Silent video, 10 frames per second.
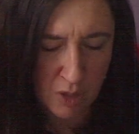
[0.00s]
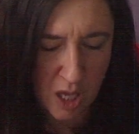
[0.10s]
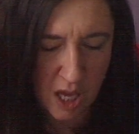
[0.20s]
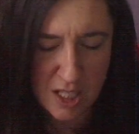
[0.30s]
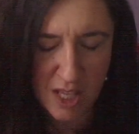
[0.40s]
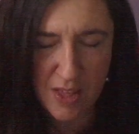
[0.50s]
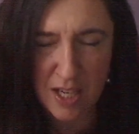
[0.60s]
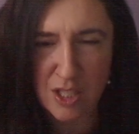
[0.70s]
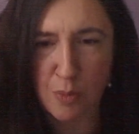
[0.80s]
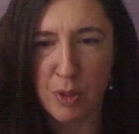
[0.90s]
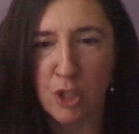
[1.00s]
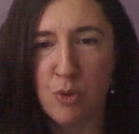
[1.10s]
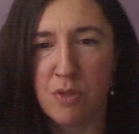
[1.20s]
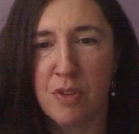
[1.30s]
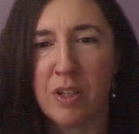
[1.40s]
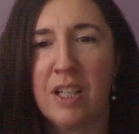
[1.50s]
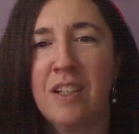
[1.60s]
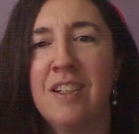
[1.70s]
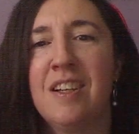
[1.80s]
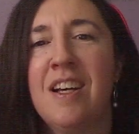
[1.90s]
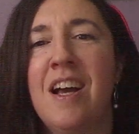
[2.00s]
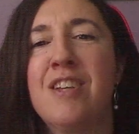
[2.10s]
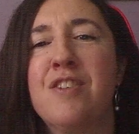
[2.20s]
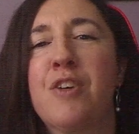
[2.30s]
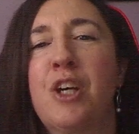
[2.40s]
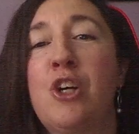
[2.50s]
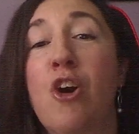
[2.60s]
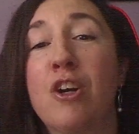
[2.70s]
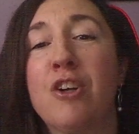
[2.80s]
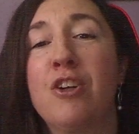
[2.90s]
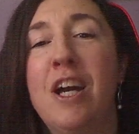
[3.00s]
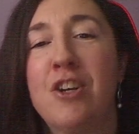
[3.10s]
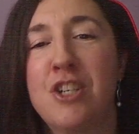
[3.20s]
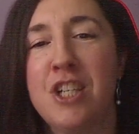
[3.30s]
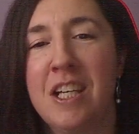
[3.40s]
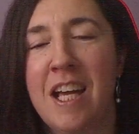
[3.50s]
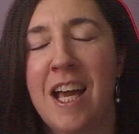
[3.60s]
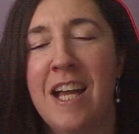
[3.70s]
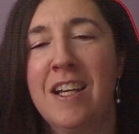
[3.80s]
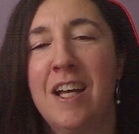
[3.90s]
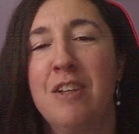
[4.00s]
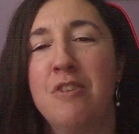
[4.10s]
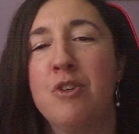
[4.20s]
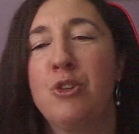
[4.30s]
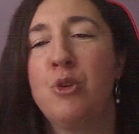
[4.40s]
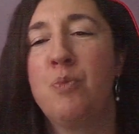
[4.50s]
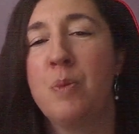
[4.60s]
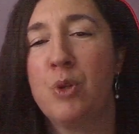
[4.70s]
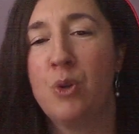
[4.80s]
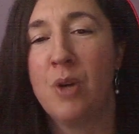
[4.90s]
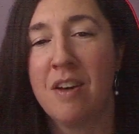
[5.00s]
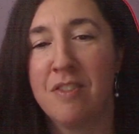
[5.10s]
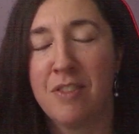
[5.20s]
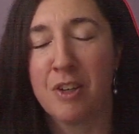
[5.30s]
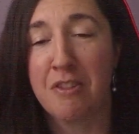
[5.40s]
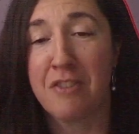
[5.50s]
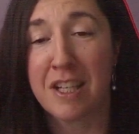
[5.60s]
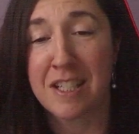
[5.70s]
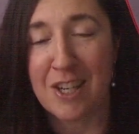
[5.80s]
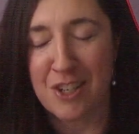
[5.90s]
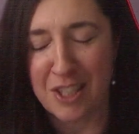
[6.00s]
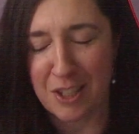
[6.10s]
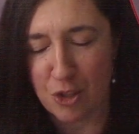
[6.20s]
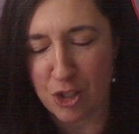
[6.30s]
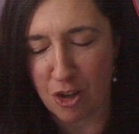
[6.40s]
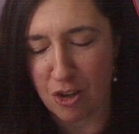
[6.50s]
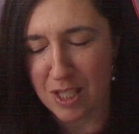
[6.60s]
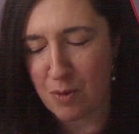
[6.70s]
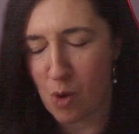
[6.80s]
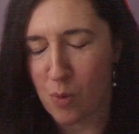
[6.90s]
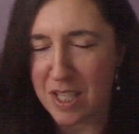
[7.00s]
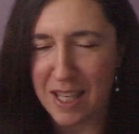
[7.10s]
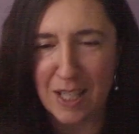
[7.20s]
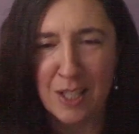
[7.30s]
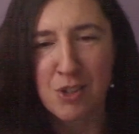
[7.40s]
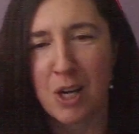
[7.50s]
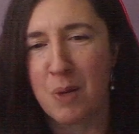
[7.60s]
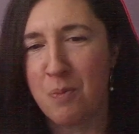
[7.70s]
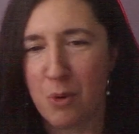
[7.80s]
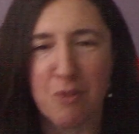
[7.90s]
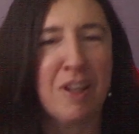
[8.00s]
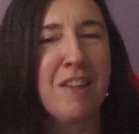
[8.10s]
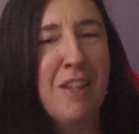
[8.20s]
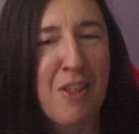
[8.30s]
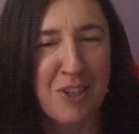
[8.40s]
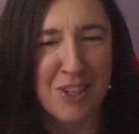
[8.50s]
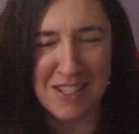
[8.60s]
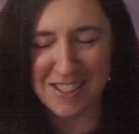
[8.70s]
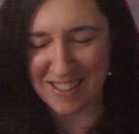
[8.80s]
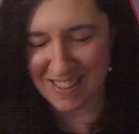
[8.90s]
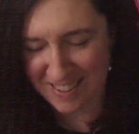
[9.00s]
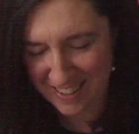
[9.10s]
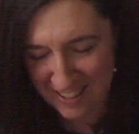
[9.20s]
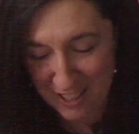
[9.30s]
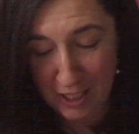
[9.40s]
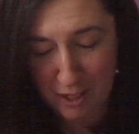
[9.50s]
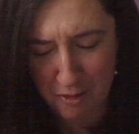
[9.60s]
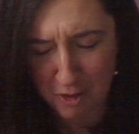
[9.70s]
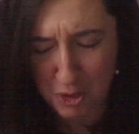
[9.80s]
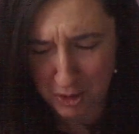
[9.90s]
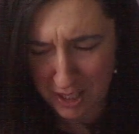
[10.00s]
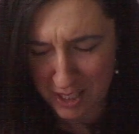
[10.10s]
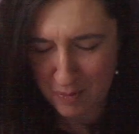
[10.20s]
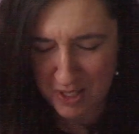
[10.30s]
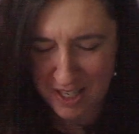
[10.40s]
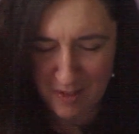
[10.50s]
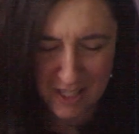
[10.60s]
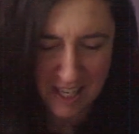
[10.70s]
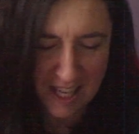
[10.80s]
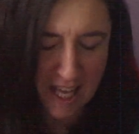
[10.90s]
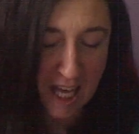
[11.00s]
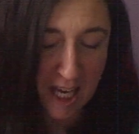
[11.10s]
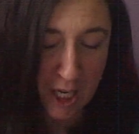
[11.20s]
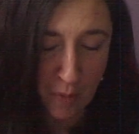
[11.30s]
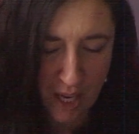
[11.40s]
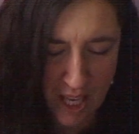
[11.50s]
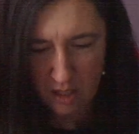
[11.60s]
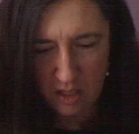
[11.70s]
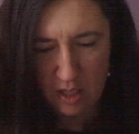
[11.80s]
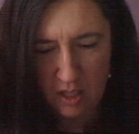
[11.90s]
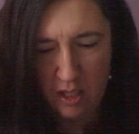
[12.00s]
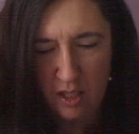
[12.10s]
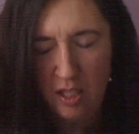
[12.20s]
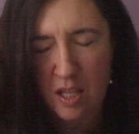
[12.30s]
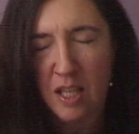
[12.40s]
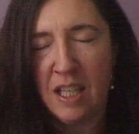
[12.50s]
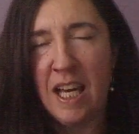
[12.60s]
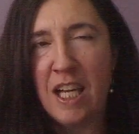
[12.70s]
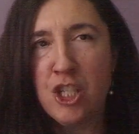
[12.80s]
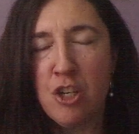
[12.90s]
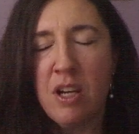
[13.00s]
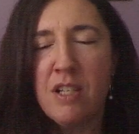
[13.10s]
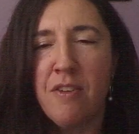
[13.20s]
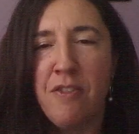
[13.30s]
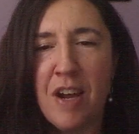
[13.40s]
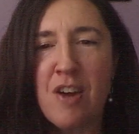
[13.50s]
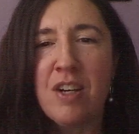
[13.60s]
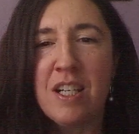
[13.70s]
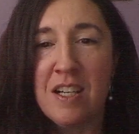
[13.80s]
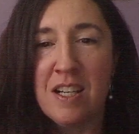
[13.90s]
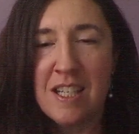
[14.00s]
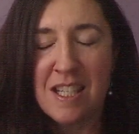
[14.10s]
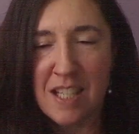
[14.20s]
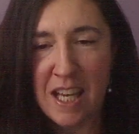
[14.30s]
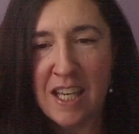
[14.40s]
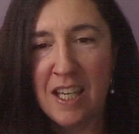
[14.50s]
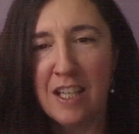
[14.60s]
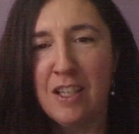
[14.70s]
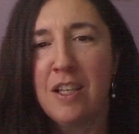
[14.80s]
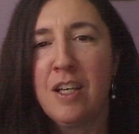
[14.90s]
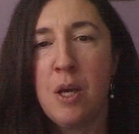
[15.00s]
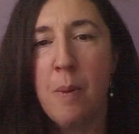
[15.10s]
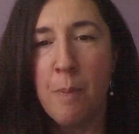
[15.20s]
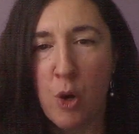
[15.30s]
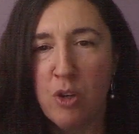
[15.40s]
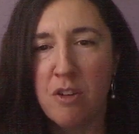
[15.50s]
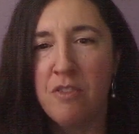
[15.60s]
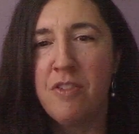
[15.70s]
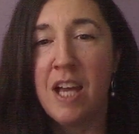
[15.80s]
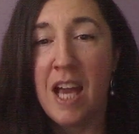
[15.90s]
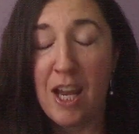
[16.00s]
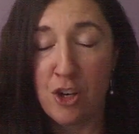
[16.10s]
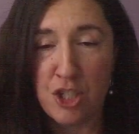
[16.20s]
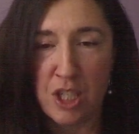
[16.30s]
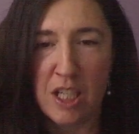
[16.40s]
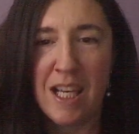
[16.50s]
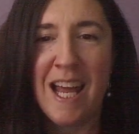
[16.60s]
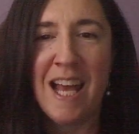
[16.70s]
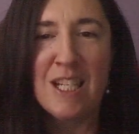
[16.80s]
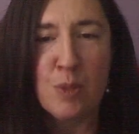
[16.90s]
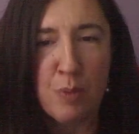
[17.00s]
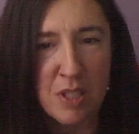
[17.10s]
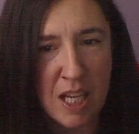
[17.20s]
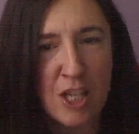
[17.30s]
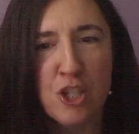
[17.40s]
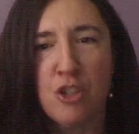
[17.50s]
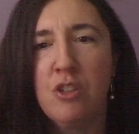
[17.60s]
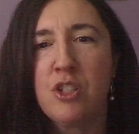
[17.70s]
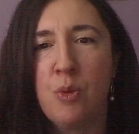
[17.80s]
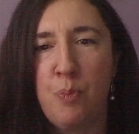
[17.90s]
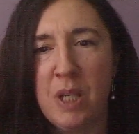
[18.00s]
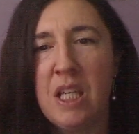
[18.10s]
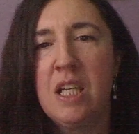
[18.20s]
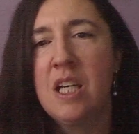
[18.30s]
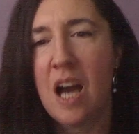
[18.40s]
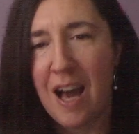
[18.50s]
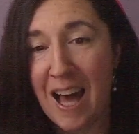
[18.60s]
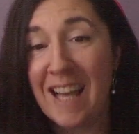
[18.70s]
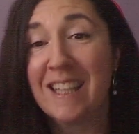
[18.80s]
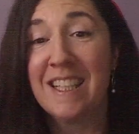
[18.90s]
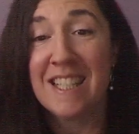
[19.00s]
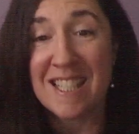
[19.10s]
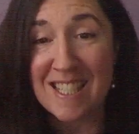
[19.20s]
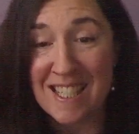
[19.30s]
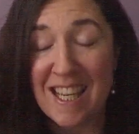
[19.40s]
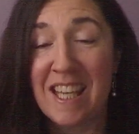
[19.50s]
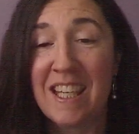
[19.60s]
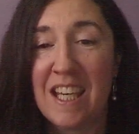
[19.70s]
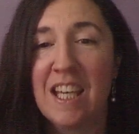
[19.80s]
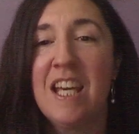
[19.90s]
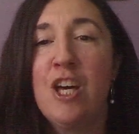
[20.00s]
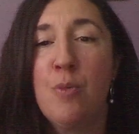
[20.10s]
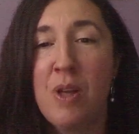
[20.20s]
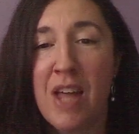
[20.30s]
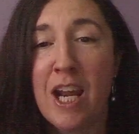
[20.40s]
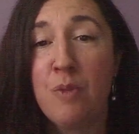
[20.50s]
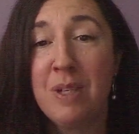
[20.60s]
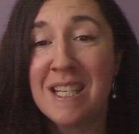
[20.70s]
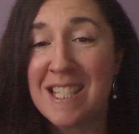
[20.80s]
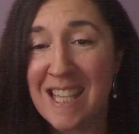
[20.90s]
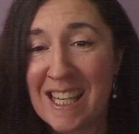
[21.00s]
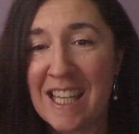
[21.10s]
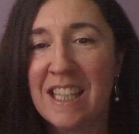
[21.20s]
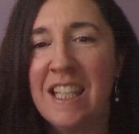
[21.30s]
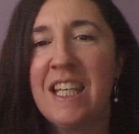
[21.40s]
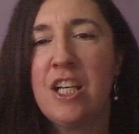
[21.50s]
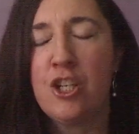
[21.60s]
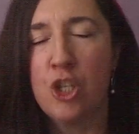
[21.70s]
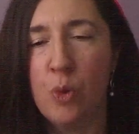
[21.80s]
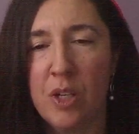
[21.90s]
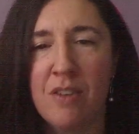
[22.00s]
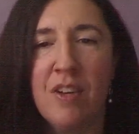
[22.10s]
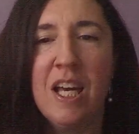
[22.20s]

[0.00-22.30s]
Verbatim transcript: I say that as somebody who's has a very cardinal energy, and I live with two people who have very fixed energy in their charts, and I'm always like trying to motivate the others. It can get frustrating sometimes. Anyway, Cancer is a very psychic, emotive energy. It has the potential to be highly psychic. By that I mean psychically intuitive.